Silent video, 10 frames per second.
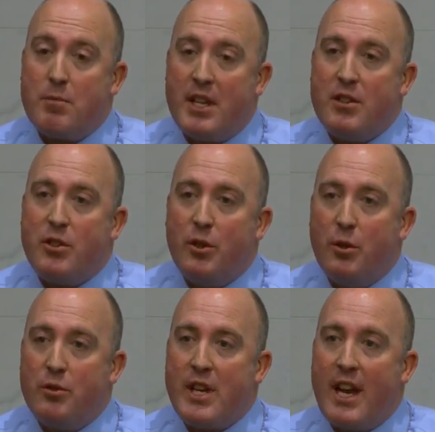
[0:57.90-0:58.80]
attempting
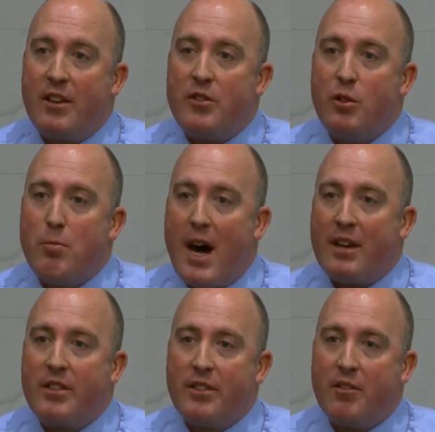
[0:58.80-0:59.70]
to take two
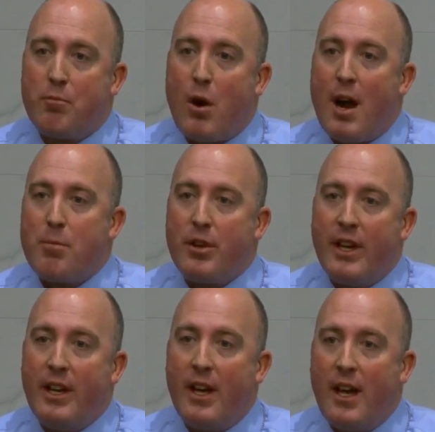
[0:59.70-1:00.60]
boxes of
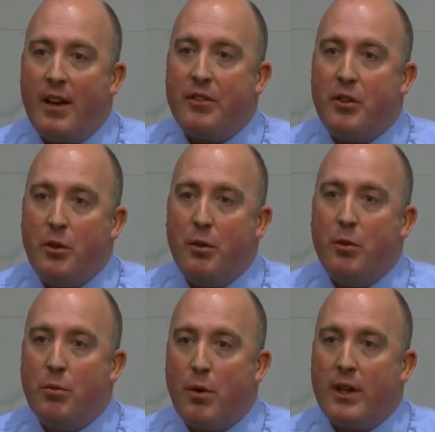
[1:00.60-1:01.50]
property and two
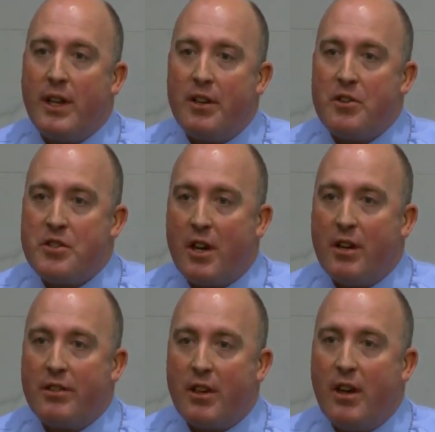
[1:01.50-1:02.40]
one liter
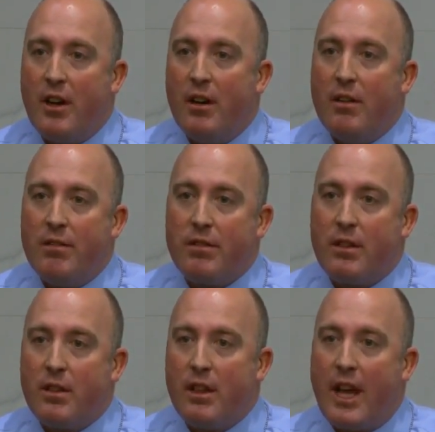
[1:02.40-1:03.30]
jugs
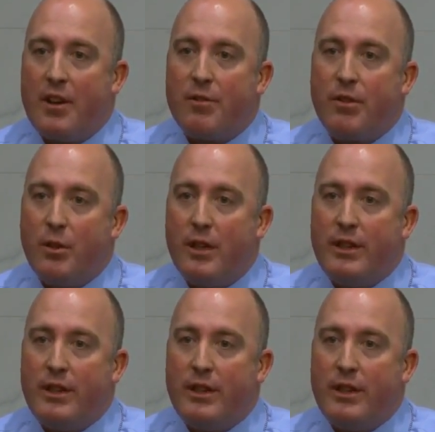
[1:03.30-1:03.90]
of lighter